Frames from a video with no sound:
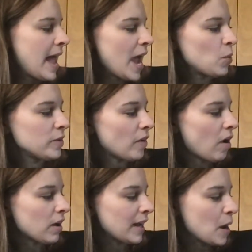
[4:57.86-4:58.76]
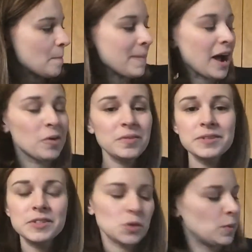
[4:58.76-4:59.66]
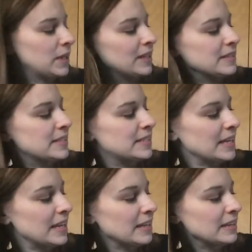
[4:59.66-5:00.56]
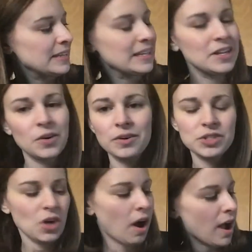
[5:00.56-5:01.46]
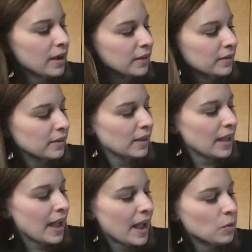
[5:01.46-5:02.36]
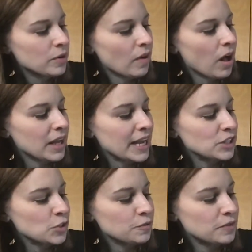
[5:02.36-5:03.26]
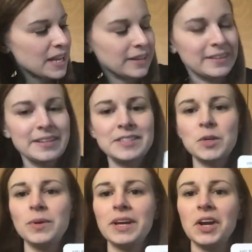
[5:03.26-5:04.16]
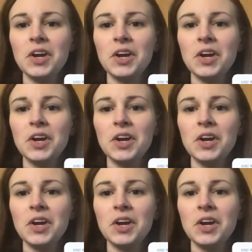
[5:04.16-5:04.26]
And we've all got a mouth so we can sing, eat, or talk. And we've all got two feet so we can